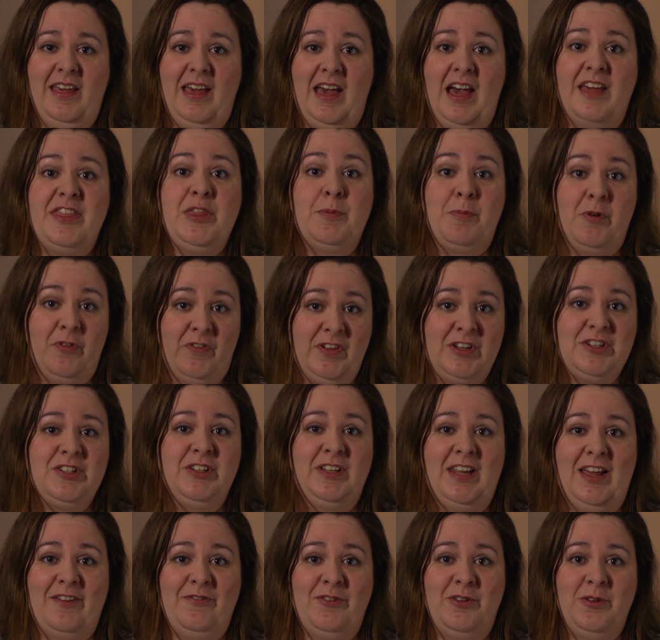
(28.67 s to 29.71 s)
At the
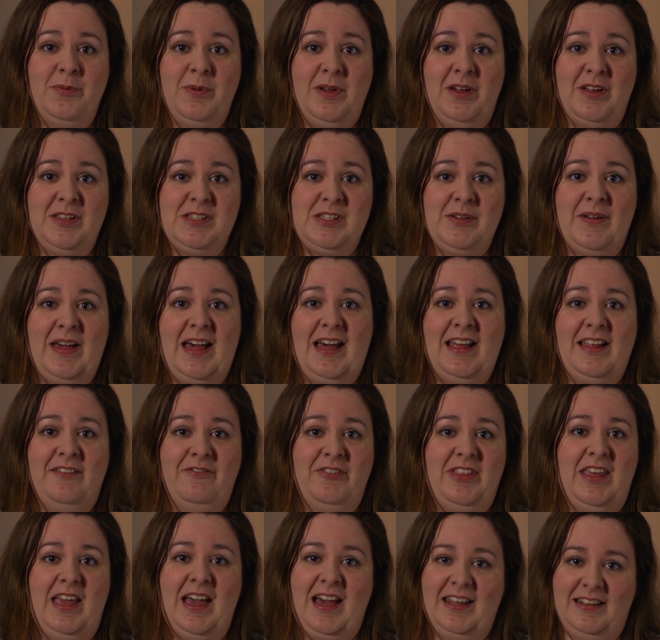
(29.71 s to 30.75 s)
provincial level, we also
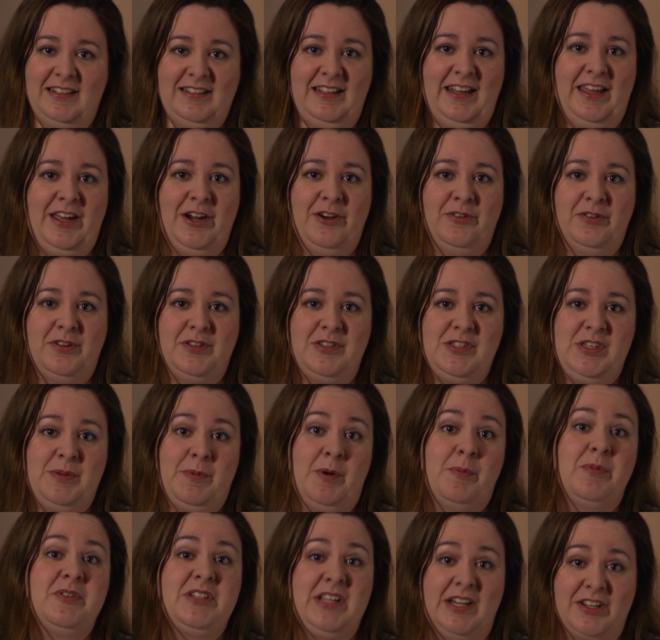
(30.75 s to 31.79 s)
have the added layer of
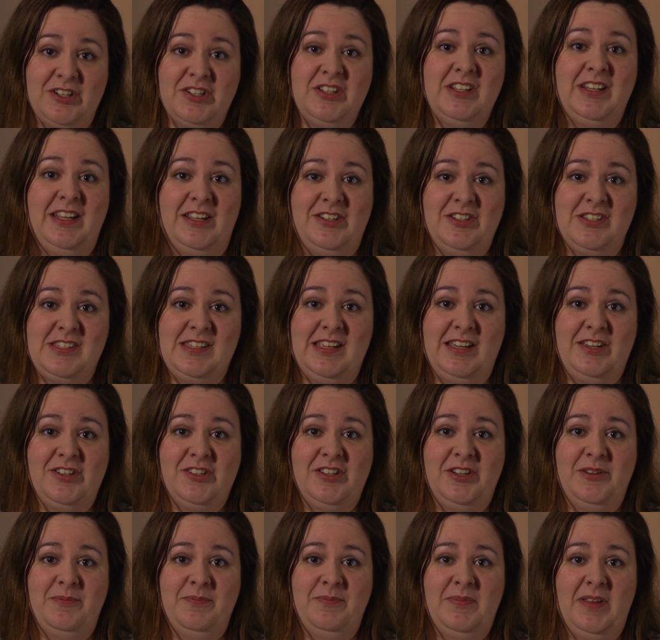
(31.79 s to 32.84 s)
consumer protection
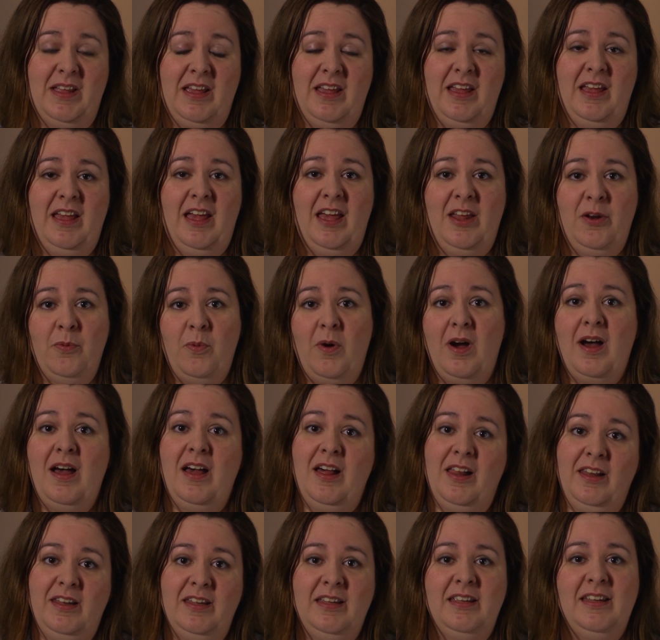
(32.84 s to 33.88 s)
legislation. And
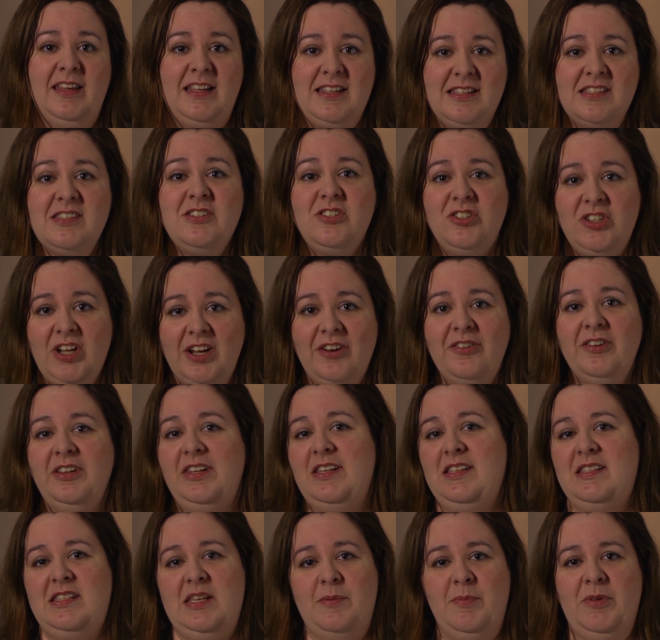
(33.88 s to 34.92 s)
while it's
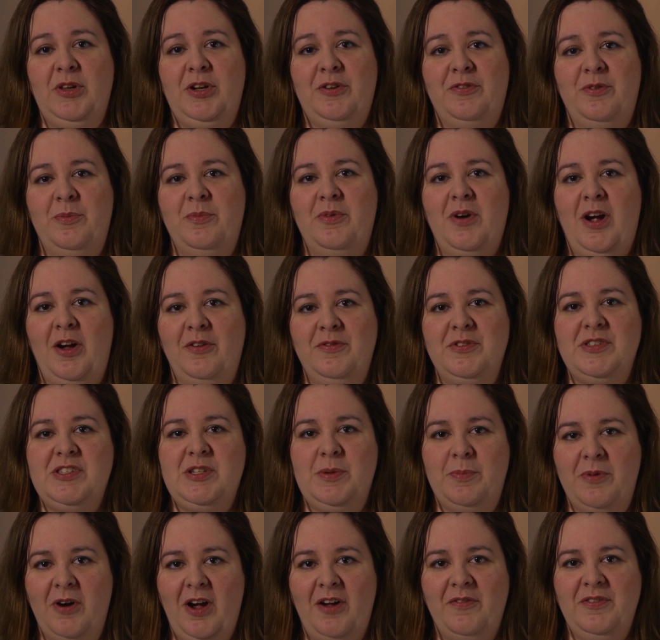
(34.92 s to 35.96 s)
generally similar from province
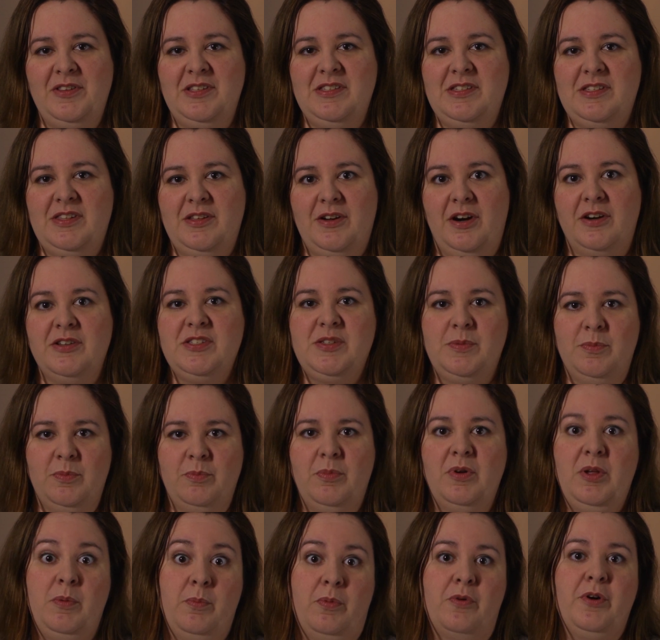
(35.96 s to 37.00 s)
to province, there are some
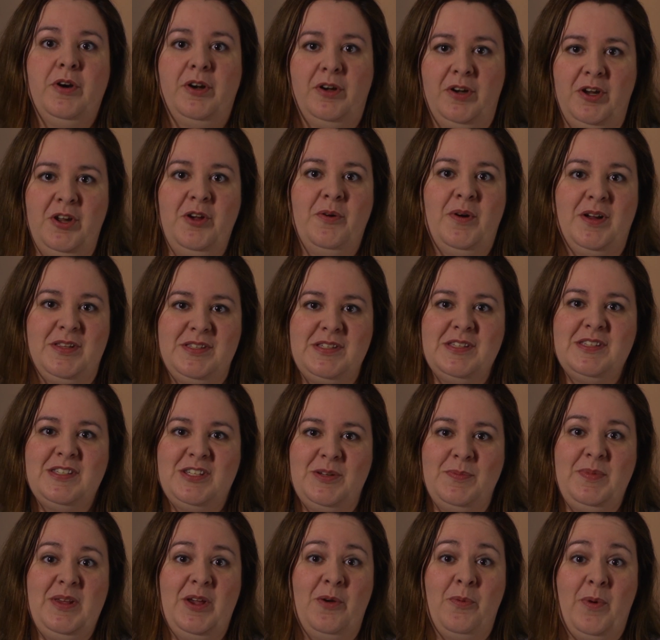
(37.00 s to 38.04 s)
important nuances to
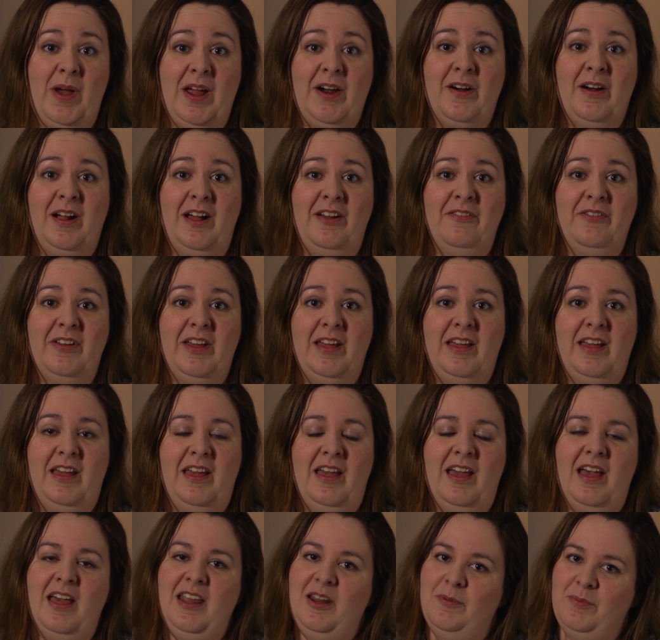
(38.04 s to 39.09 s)
be aware of,
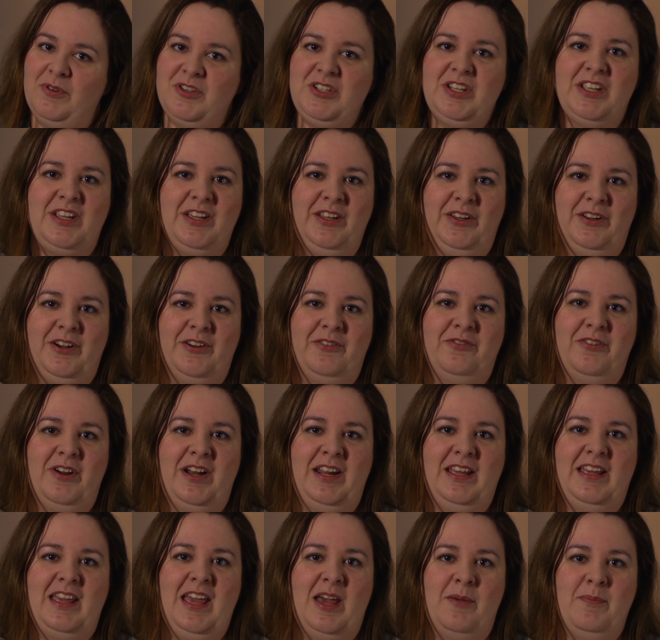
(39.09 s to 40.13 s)
and in particular, if
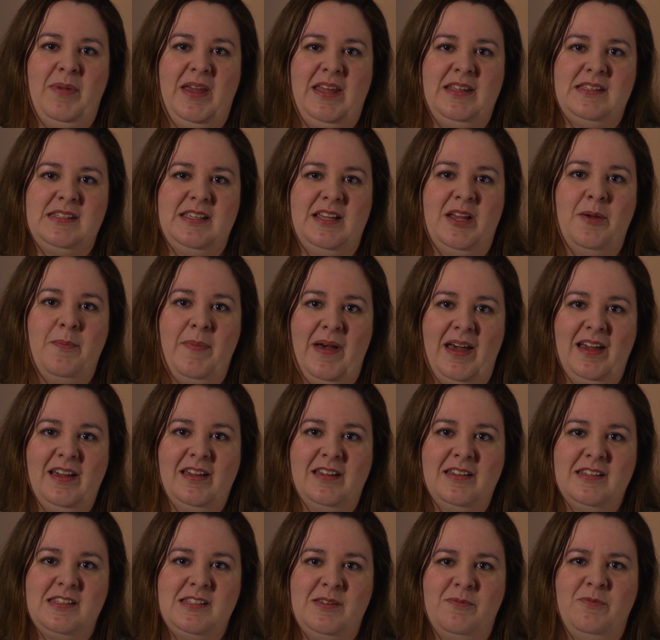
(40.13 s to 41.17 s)
running campaigns in
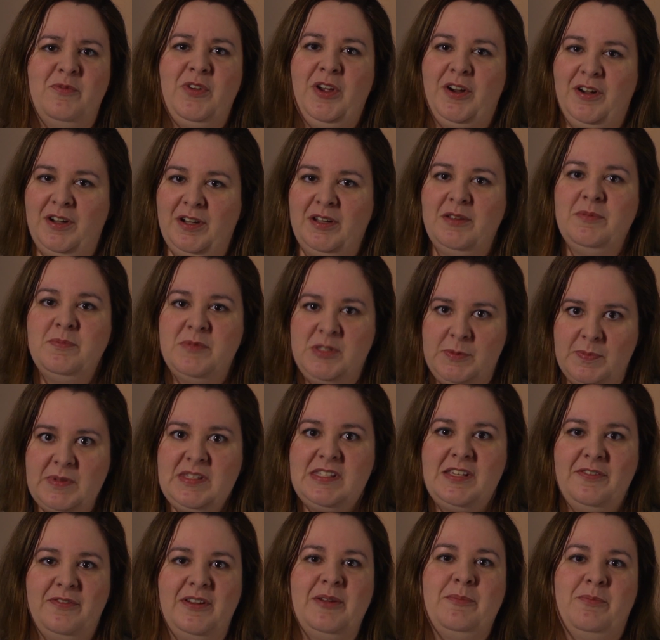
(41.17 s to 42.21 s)
Quebec, some very
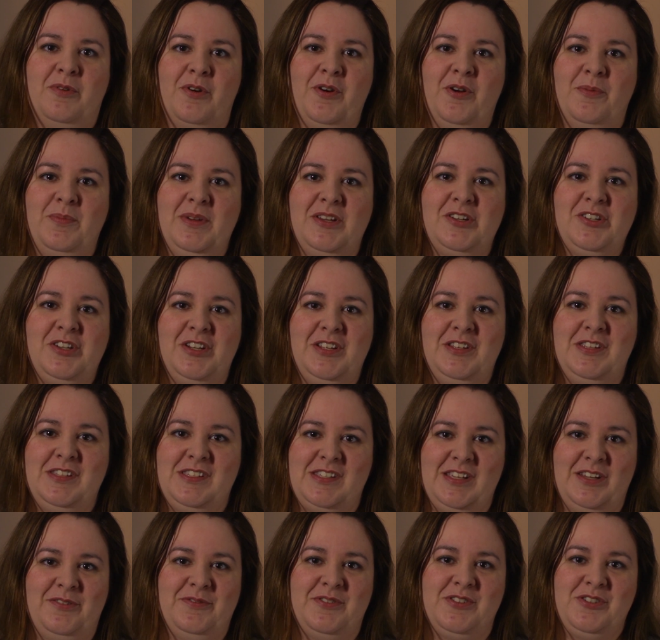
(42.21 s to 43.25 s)
specific
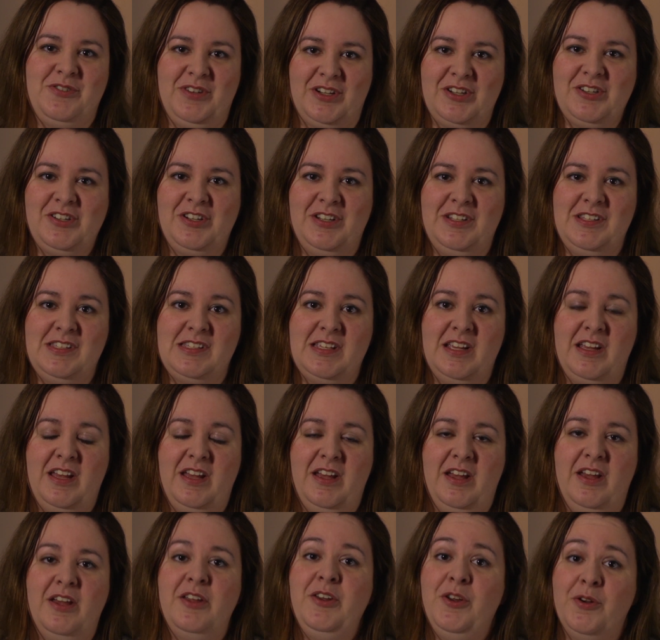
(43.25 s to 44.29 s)
prohibitions and restrictions,
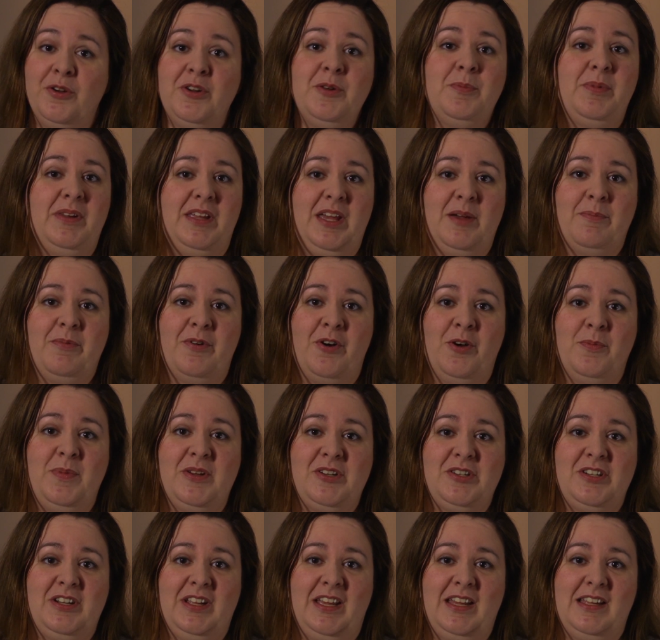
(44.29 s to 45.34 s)
notably a
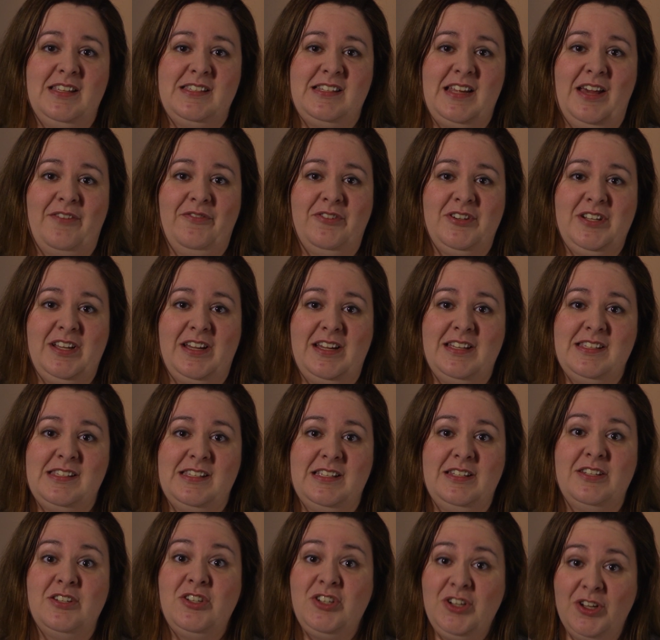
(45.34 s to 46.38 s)
prohibition against
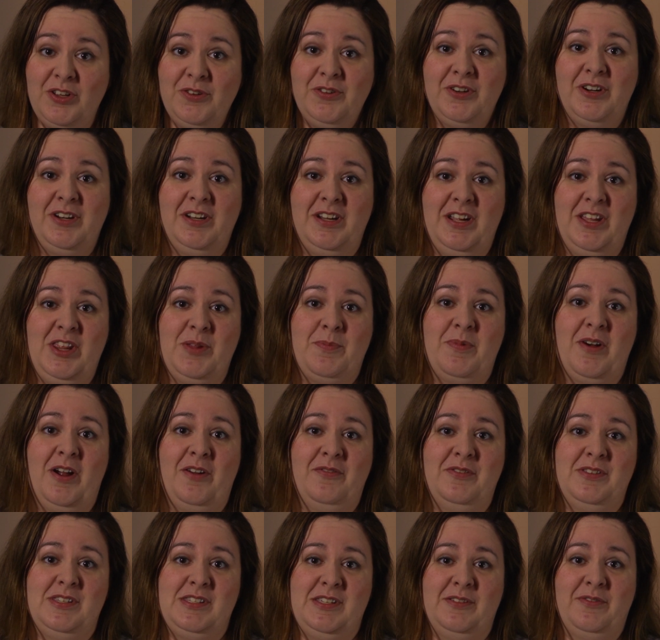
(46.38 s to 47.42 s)
advertising to children in the
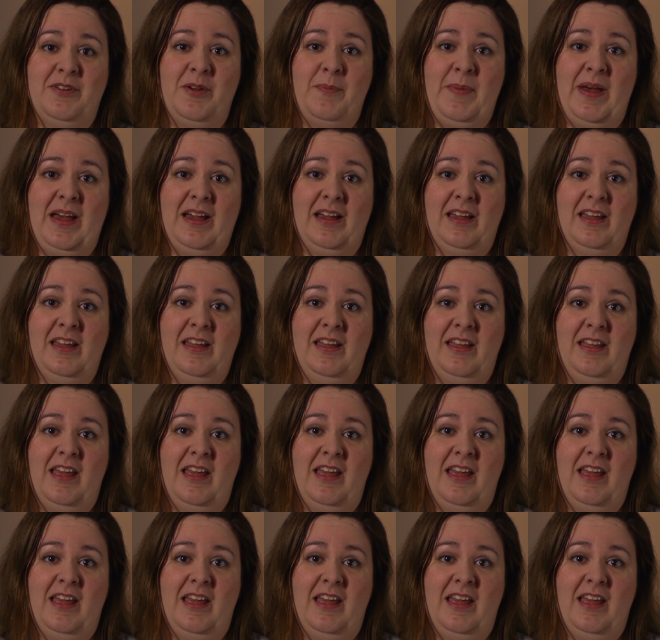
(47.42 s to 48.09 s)
province of Quebec.